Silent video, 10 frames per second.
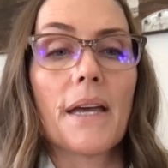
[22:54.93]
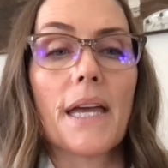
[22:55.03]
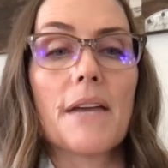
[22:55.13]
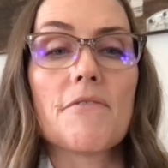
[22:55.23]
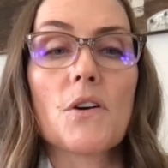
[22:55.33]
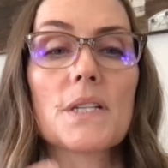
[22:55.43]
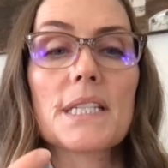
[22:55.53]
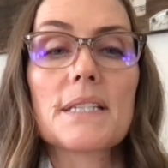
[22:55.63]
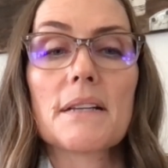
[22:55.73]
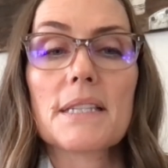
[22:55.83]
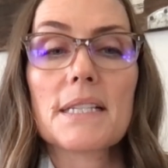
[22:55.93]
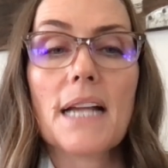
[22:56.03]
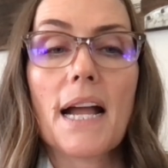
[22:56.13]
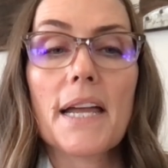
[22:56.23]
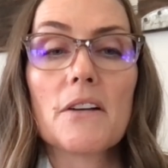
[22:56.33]
It focuses on
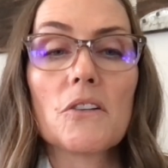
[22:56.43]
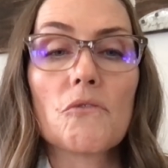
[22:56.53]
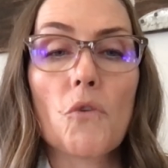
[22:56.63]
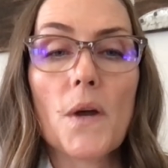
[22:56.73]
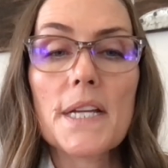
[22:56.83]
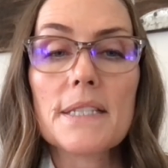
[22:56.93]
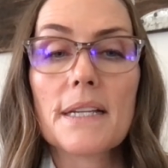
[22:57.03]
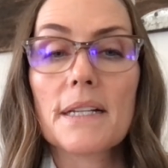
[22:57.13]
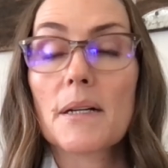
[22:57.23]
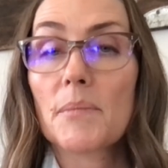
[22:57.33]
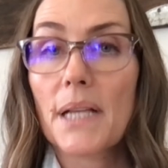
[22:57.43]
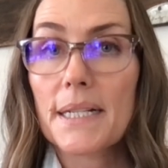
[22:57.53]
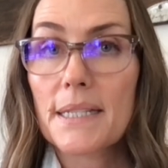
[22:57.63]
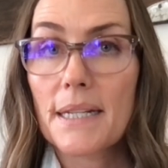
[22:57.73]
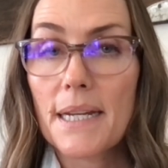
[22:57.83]
style, voice, and
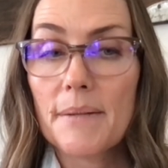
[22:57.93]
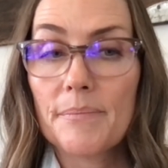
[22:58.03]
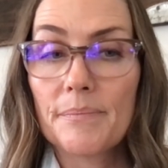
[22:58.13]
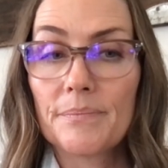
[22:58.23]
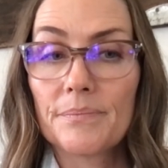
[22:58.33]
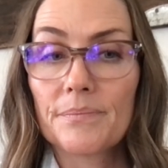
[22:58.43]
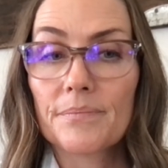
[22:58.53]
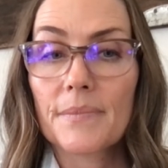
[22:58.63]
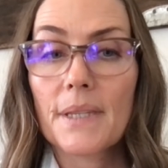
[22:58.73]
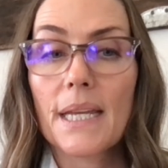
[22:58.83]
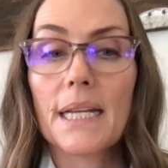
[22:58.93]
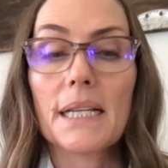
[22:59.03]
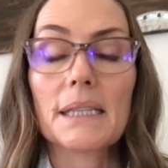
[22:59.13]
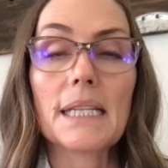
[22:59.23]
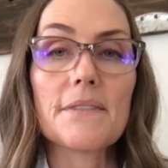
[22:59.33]
complexity, and
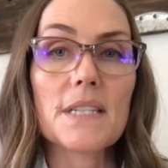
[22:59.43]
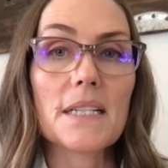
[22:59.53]
it lives in